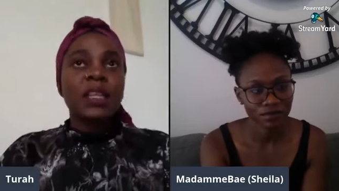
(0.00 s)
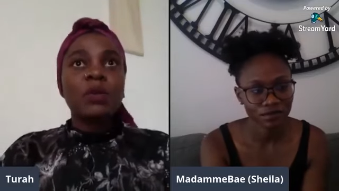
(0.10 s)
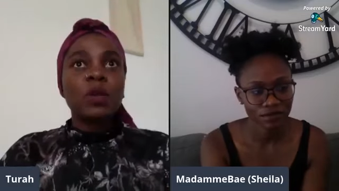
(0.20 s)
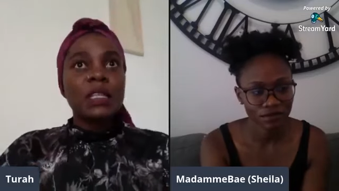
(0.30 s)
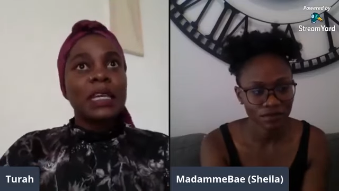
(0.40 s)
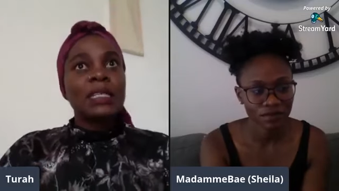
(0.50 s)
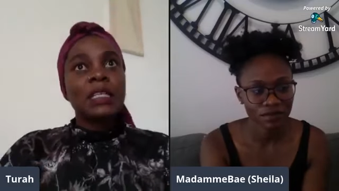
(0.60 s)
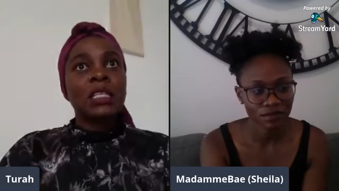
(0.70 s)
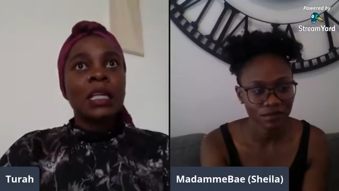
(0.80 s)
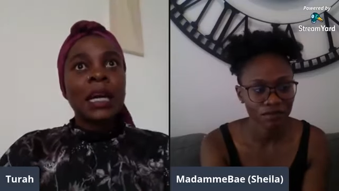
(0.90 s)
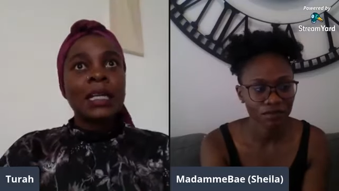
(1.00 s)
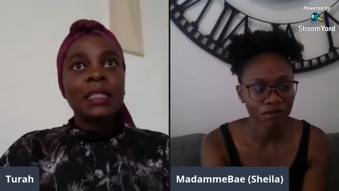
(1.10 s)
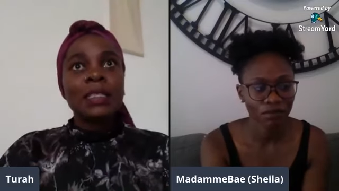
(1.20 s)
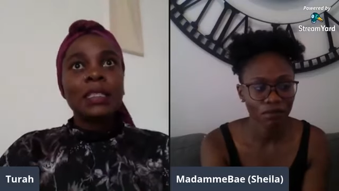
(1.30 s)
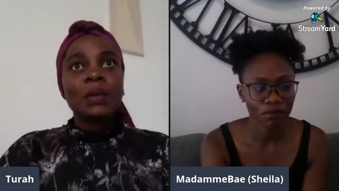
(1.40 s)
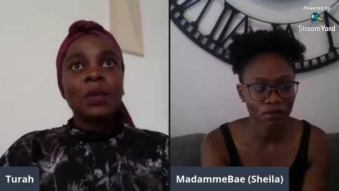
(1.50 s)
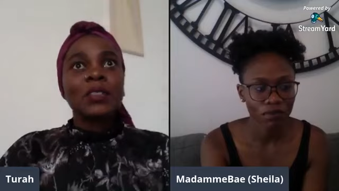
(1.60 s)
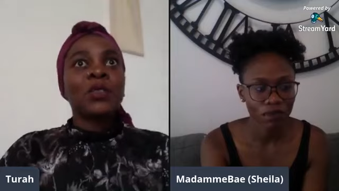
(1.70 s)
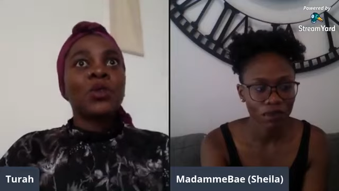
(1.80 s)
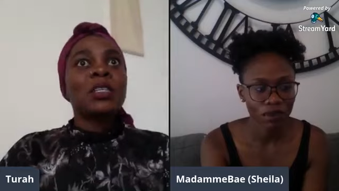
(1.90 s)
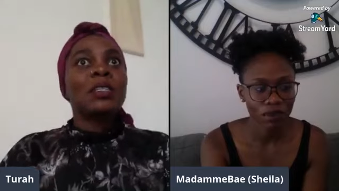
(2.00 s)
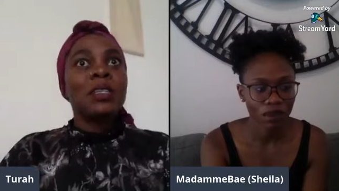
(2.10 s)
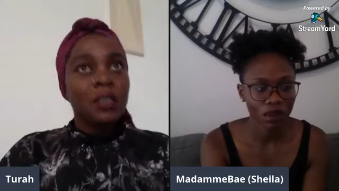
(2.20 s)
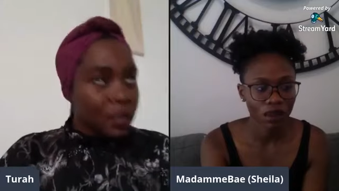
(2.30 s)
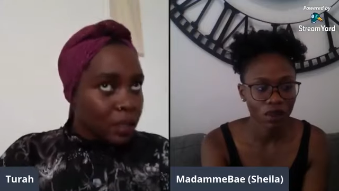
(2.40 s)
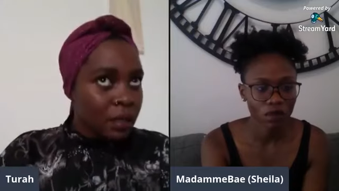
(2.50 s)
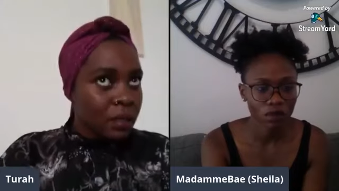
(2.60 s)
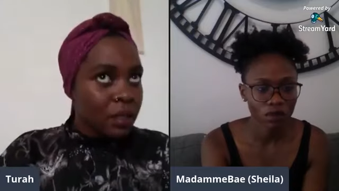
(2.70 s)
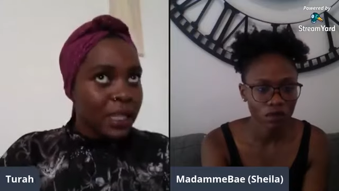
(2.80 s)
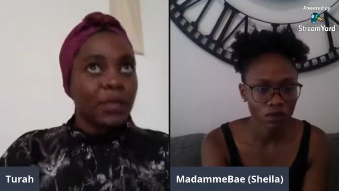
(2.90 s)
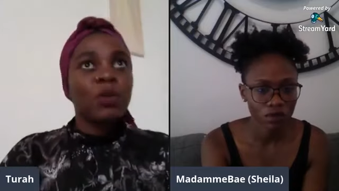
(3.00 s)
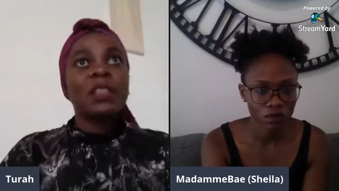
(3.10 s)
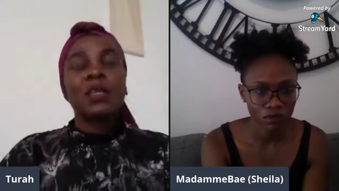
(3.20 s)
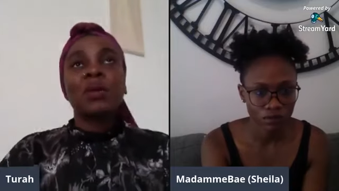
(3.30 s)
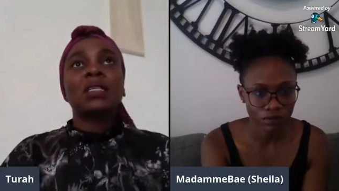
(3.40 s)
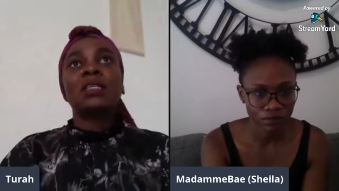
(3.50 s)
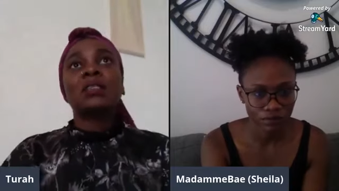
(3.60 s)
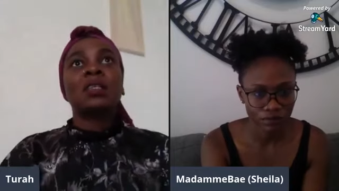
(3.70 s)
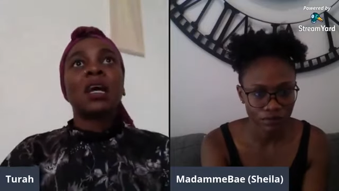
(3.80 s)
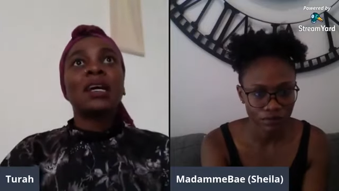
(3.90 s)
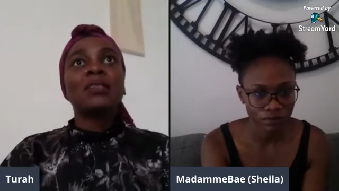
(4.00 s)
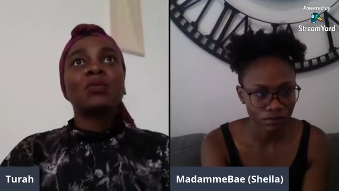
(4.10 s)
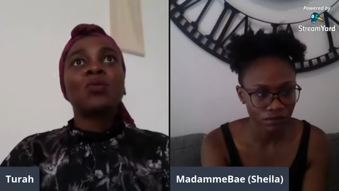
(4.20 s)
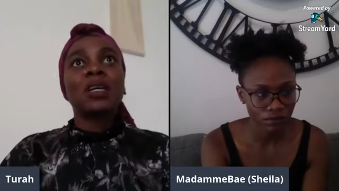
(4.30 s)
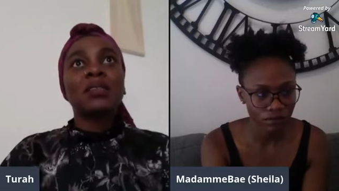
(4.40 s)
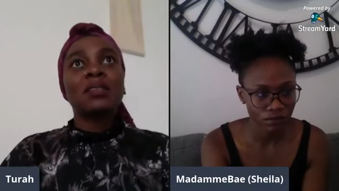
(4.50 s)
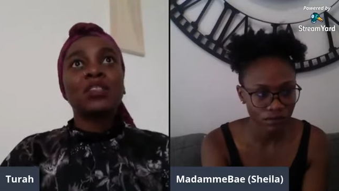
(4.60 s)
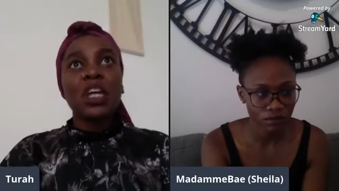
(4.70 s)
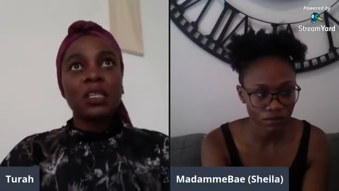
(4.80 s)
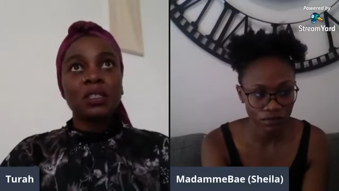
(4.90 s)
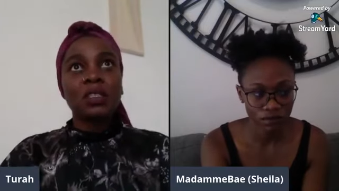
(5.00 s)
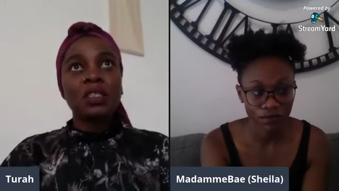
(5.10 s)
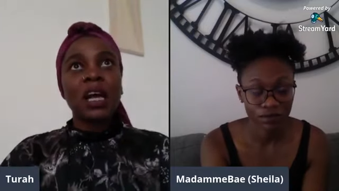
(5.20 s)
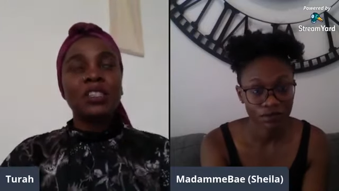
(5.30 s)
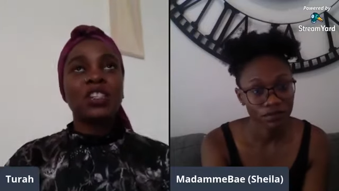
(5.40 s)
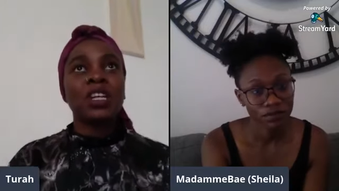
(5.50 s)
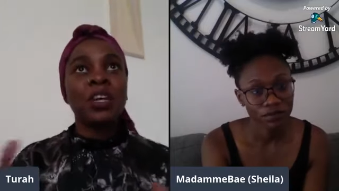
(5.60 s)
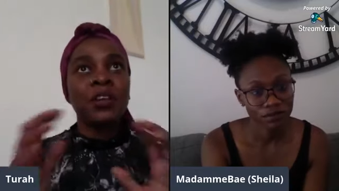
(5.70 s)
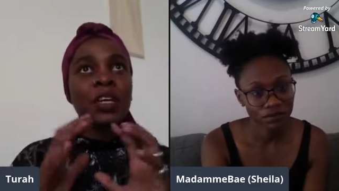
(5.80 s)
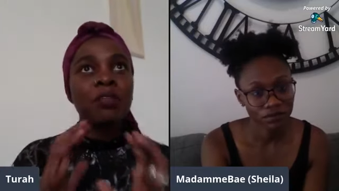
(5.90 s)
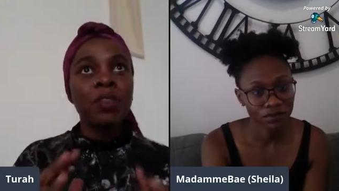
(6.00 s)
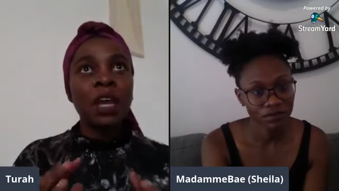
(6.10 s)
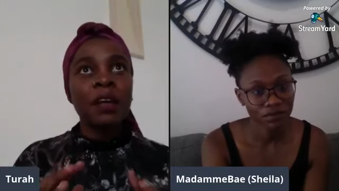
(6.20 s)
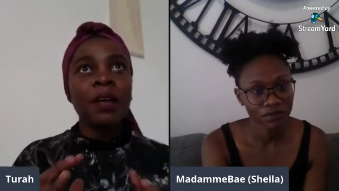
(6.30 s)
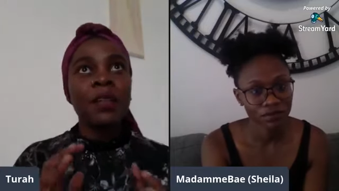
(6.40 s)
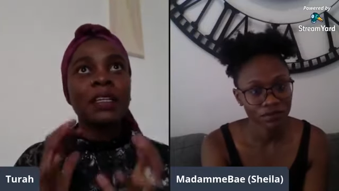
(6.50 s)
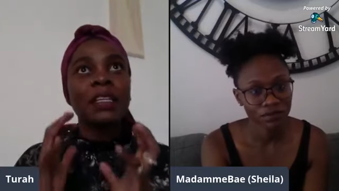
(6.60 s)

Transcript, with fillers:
Speaker 1: That what they are teaching us was not it. That what they were teaching us was just a generic thing that